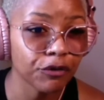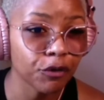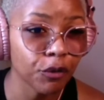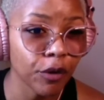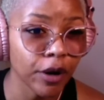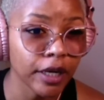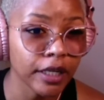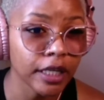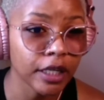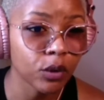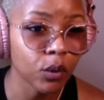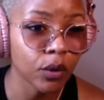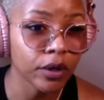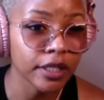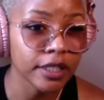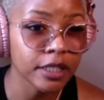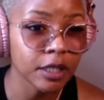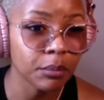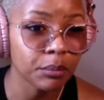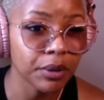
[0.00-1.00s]
friend in order
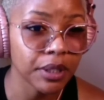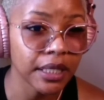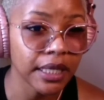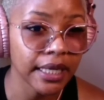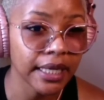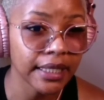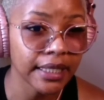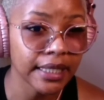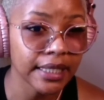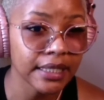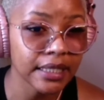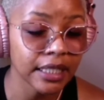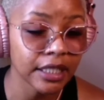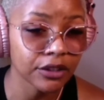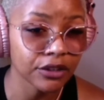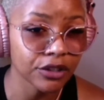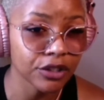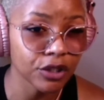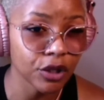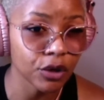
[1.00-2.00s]
to be in his
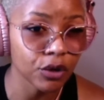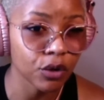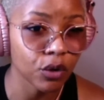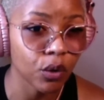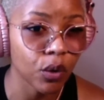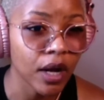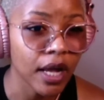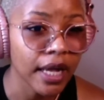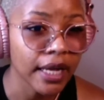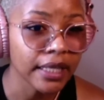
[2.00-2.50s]
inner circle.